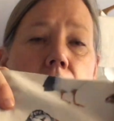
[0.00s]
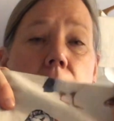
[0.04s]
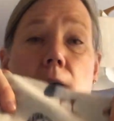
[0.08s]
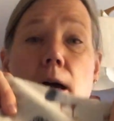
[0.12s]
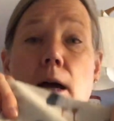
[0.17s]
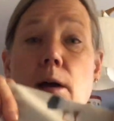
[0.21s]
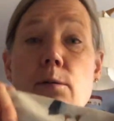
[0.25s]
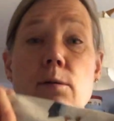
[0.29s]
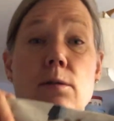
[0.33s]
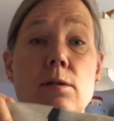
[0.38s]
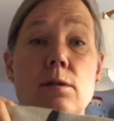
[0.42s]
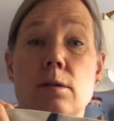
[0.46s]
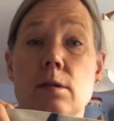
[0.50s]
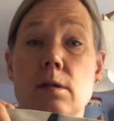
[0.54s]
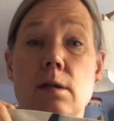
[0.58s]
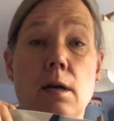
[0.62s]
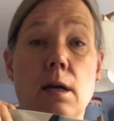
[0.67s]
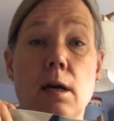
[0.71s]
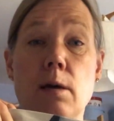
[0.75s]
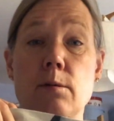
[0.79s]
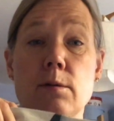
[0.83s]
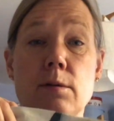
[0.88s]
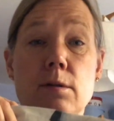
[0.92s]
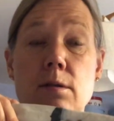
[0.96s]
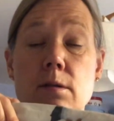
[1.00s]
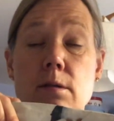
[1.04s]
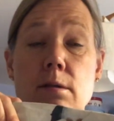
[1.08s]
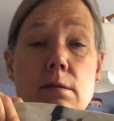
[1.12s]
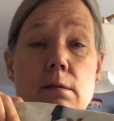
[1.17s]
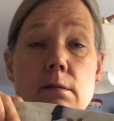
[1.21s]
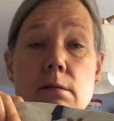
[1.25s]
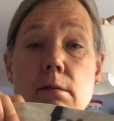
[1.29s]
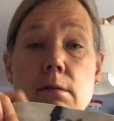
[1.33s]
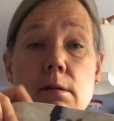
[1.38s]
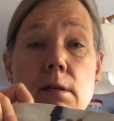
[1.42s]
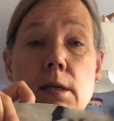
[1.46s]
I was
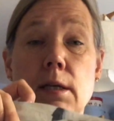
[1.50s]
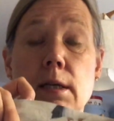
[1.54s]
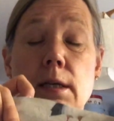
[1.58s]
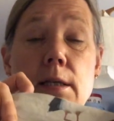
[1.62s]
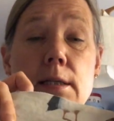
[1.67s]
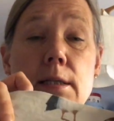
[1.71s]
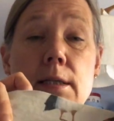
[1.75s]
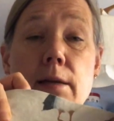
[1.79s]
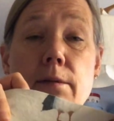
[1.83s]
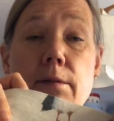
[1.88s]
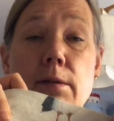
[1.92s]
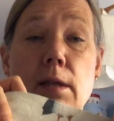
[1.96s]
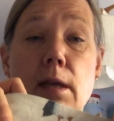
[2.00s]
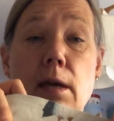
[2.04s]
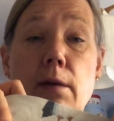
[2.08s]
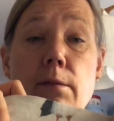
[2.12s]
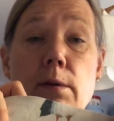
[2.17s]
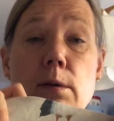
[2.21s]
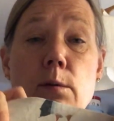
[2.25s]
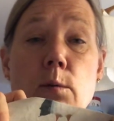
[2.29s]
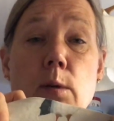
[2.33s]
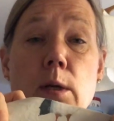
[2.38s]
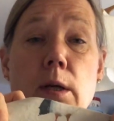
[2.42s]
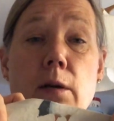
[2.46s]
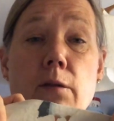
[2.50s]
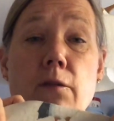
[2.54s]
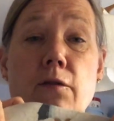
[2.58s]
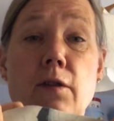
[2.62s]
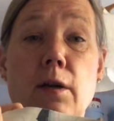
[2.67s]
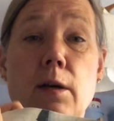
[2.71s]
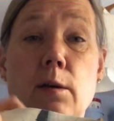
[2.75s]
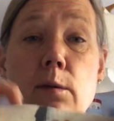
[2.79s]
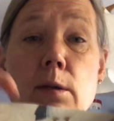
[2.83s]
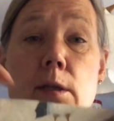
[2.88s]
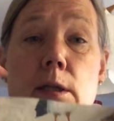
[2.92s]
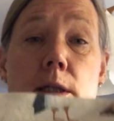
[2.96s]
in 7th heaven when I
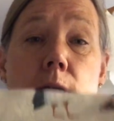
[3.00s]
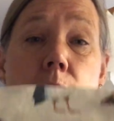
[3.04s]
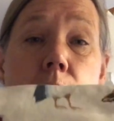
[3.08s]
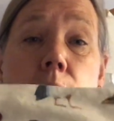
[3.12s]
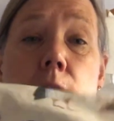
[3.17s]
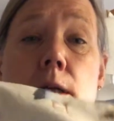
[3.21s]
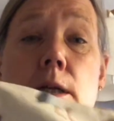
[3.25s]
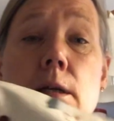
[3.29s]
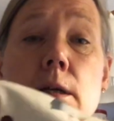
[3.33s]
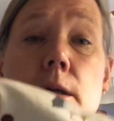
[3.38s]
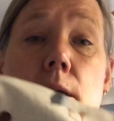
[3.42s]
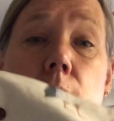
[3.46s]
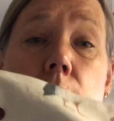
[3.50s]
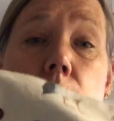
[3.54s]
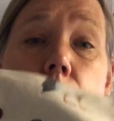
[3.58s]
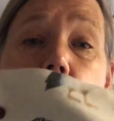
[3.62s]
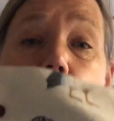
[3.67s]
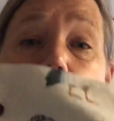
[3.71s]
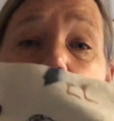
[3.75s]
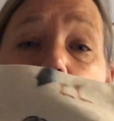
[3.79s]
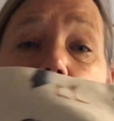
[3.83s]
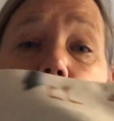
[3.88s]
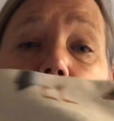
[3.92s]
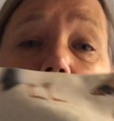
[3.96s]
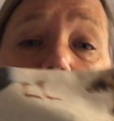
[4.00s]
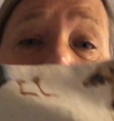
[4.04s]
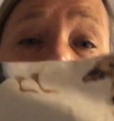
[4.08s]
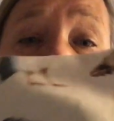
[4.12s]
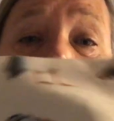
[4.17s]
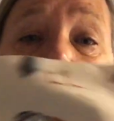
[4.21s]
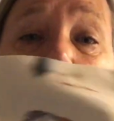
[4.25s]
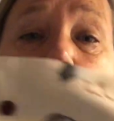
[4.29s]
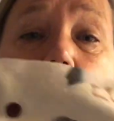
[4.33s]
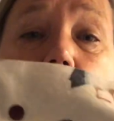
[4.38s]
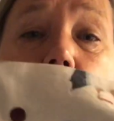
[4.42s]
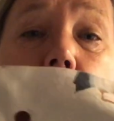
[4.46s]
found this puffin
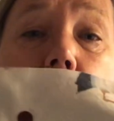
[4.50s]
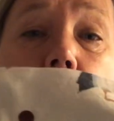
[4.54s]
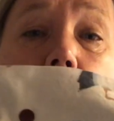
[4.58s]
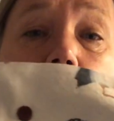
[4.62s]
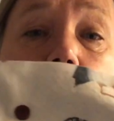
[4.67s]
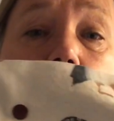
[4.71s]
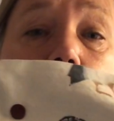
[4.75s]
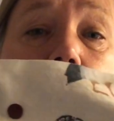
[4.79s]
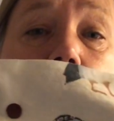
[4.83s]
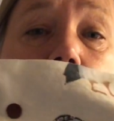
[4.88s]
material.